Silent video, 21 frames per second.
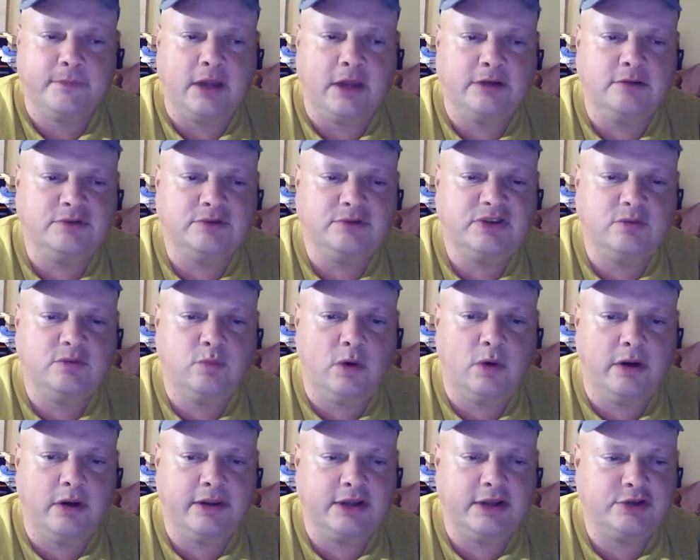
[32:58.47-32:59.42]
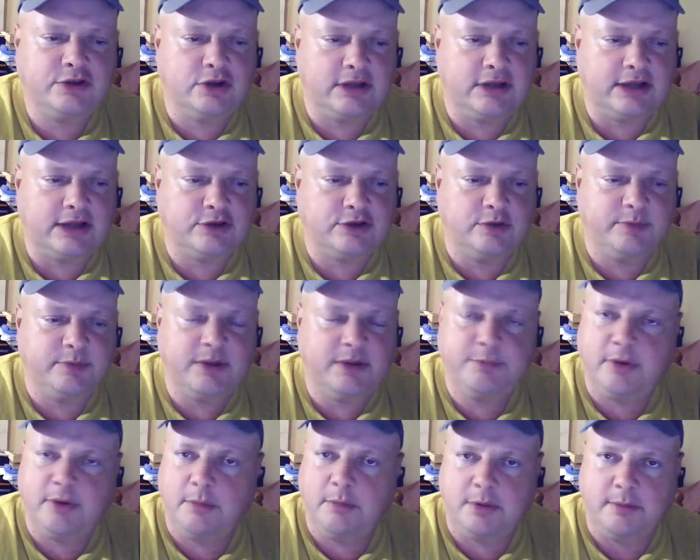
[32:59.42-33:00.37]
I don't see why that should be
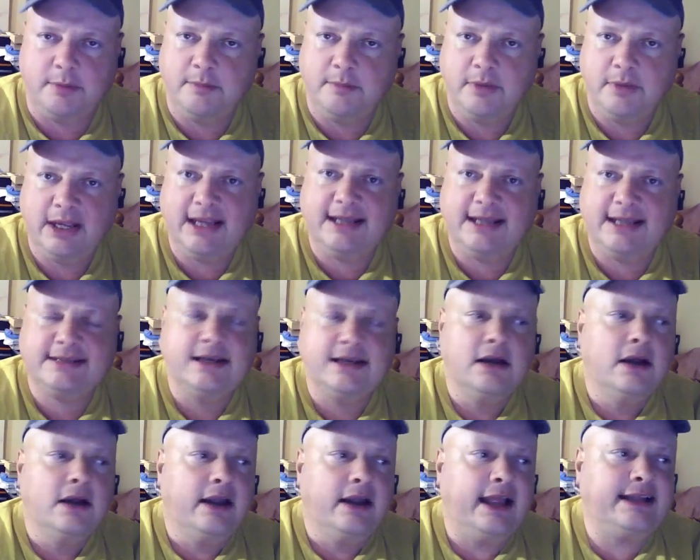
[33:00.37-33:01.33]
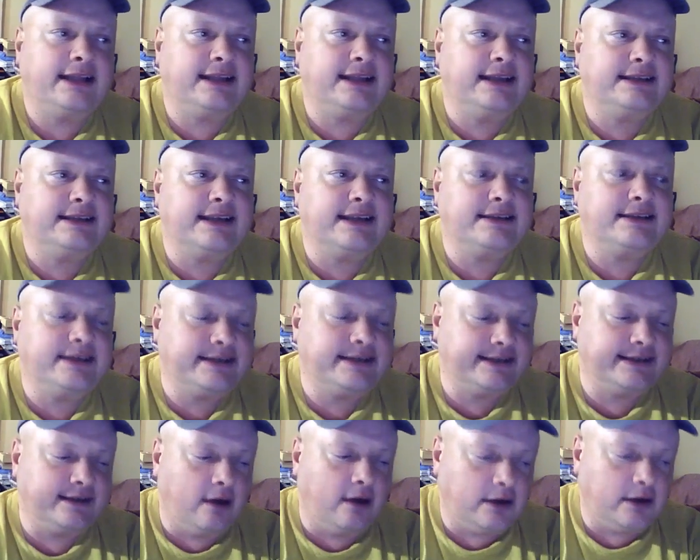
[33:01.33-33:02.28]
a problem. In a sense, this
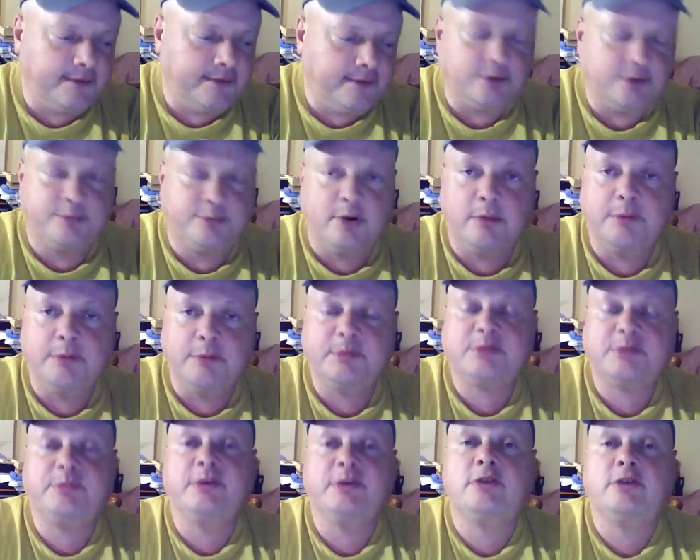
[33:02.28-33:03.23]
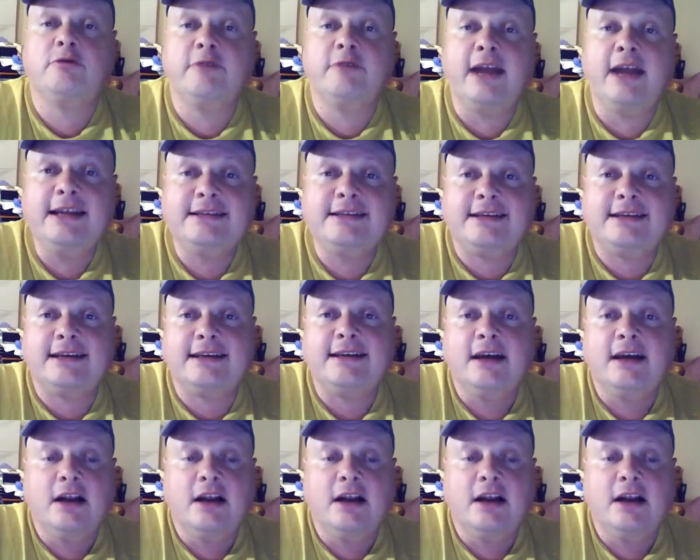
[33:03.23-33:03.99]
is an artificial problem that's been created.